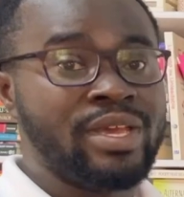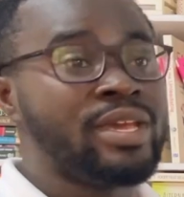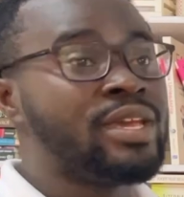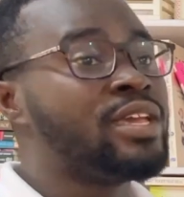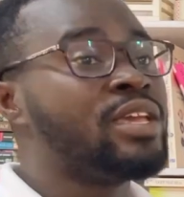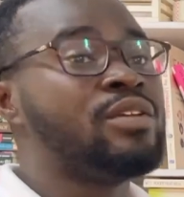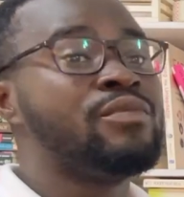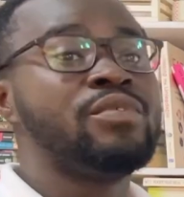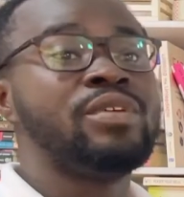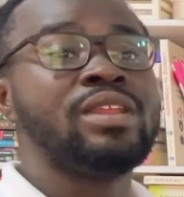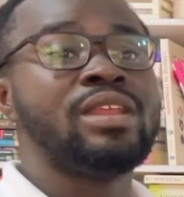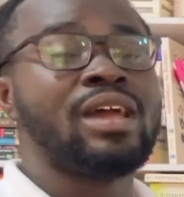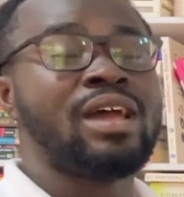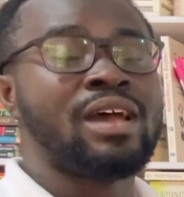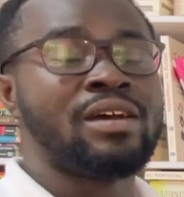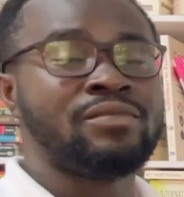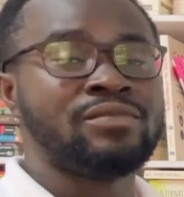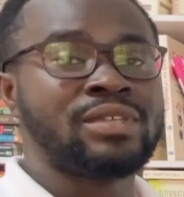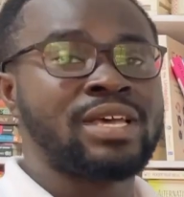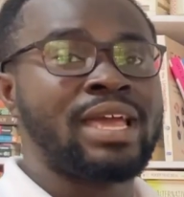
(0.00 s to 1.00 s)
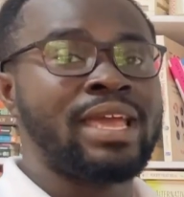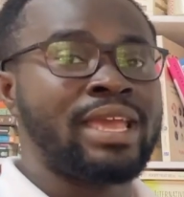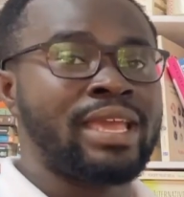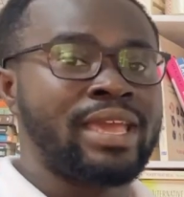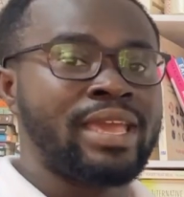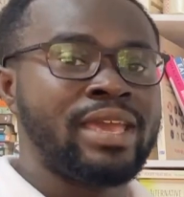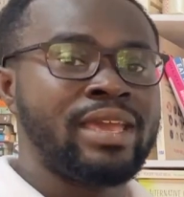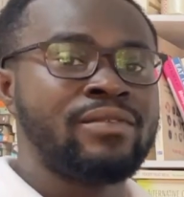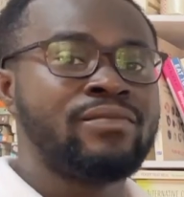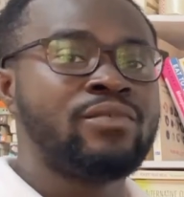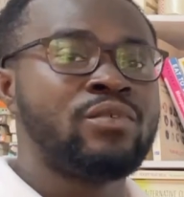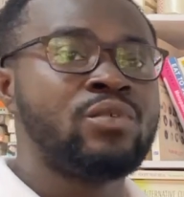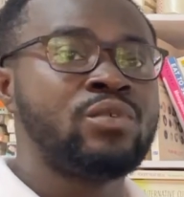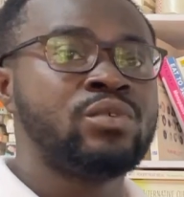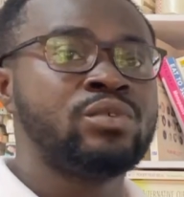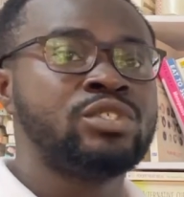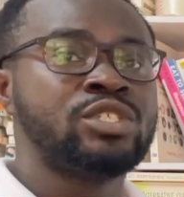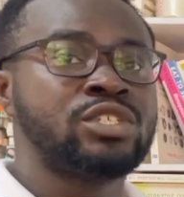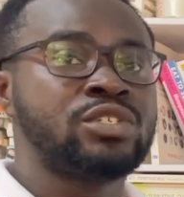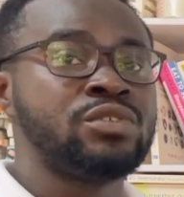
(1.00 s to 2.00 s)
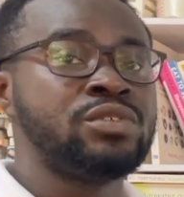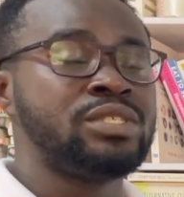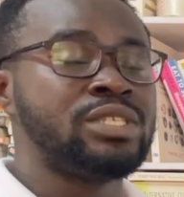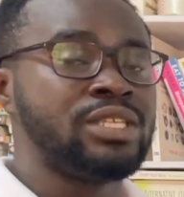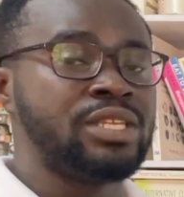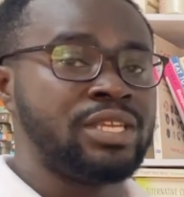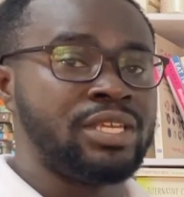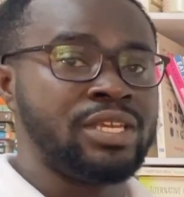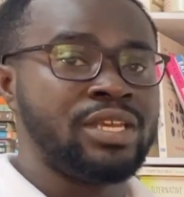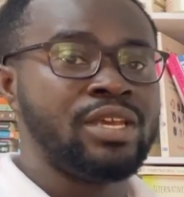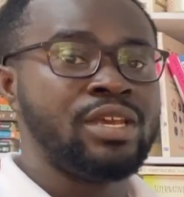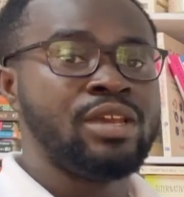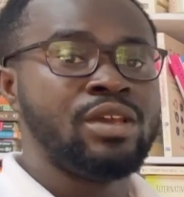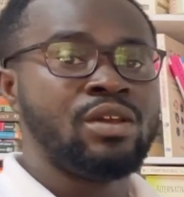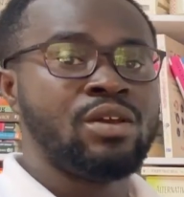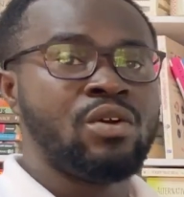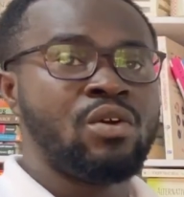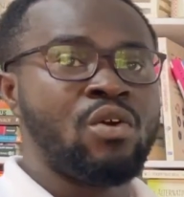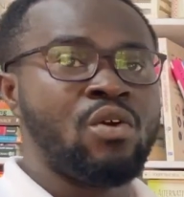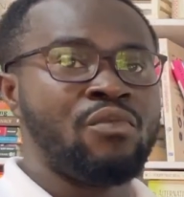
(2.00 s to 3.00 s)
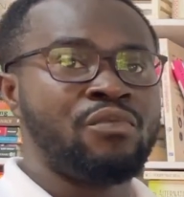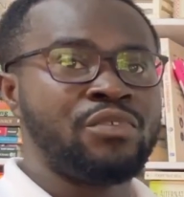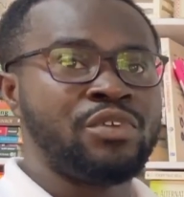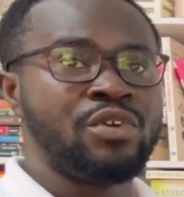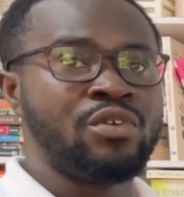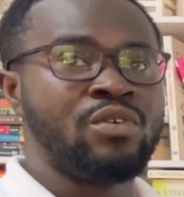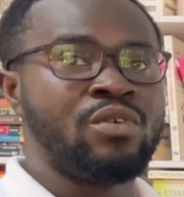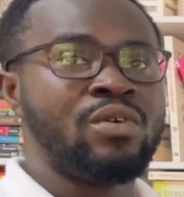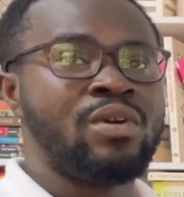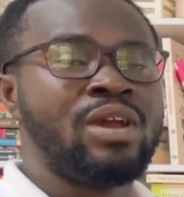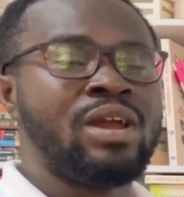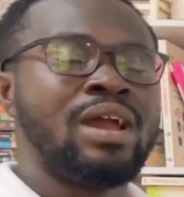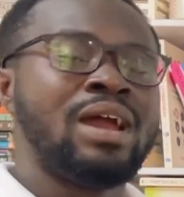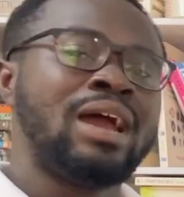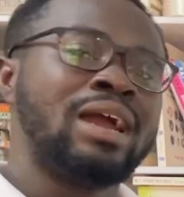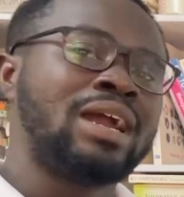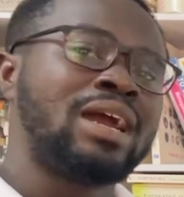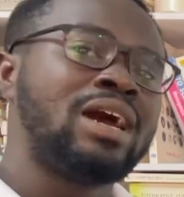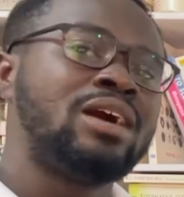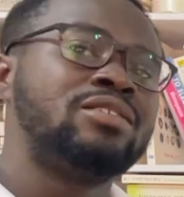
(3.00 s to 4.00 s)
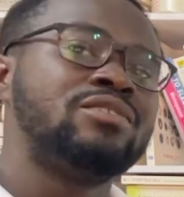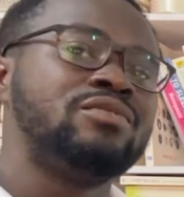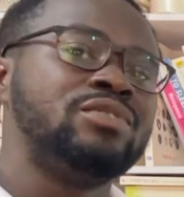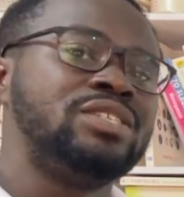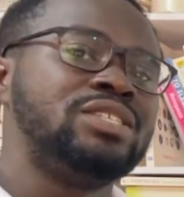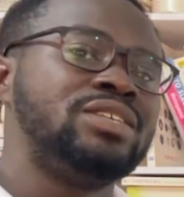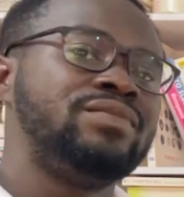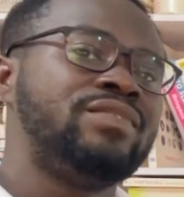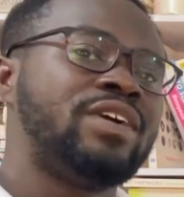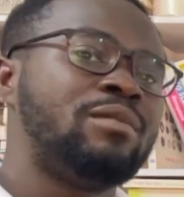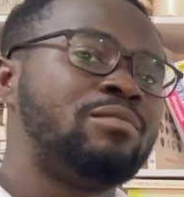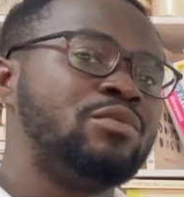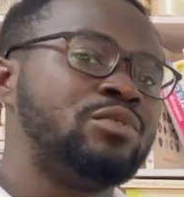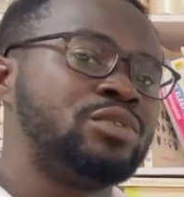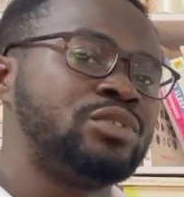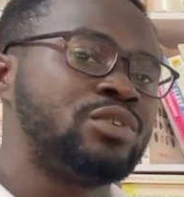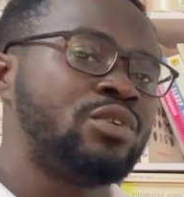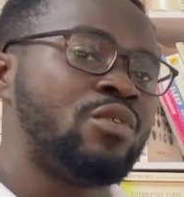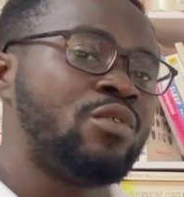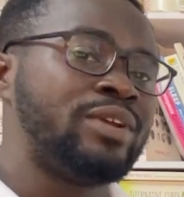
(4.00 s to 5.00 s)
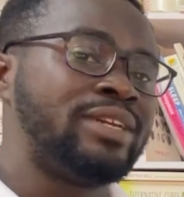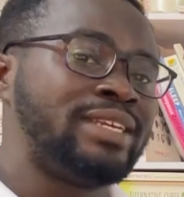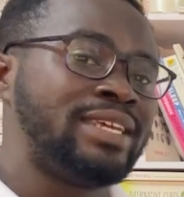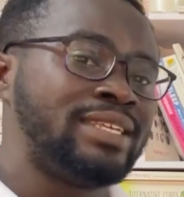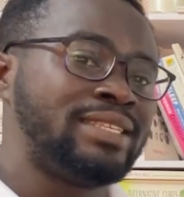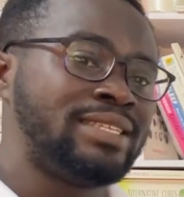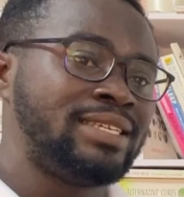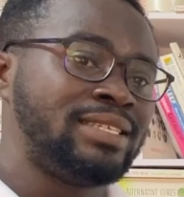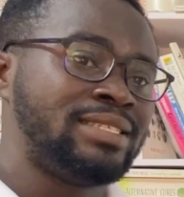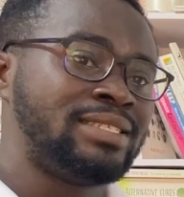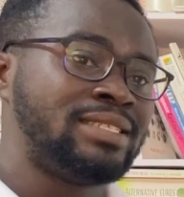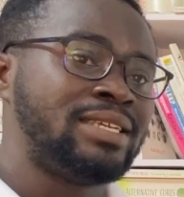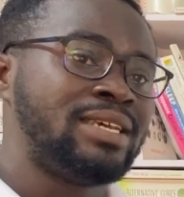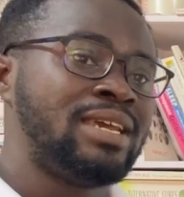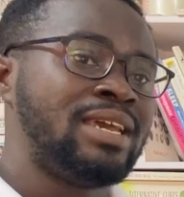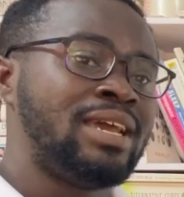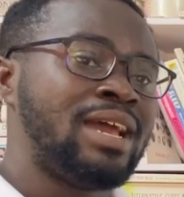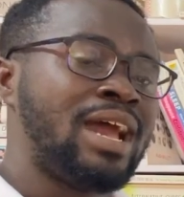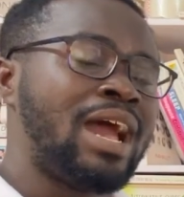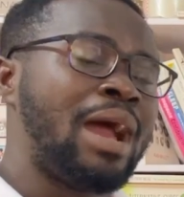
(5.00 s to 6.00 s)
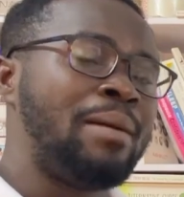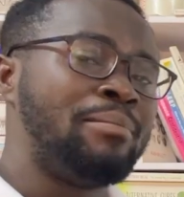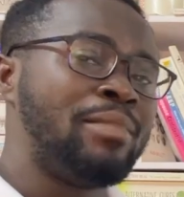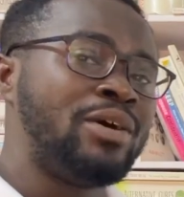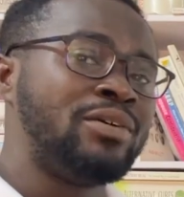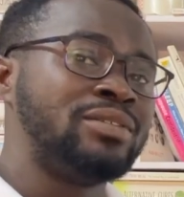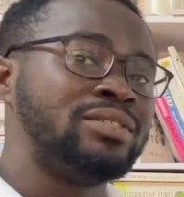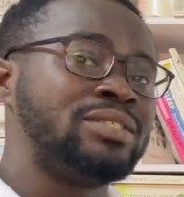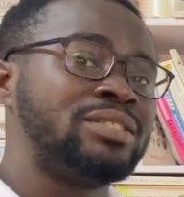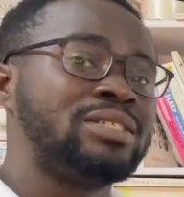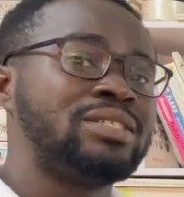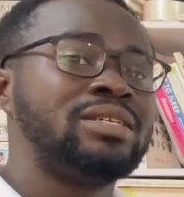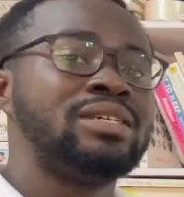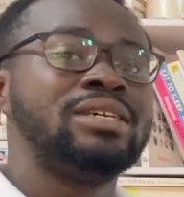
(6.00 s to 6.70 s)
Even after a careful scrutiny of your account receivables or debtors amount,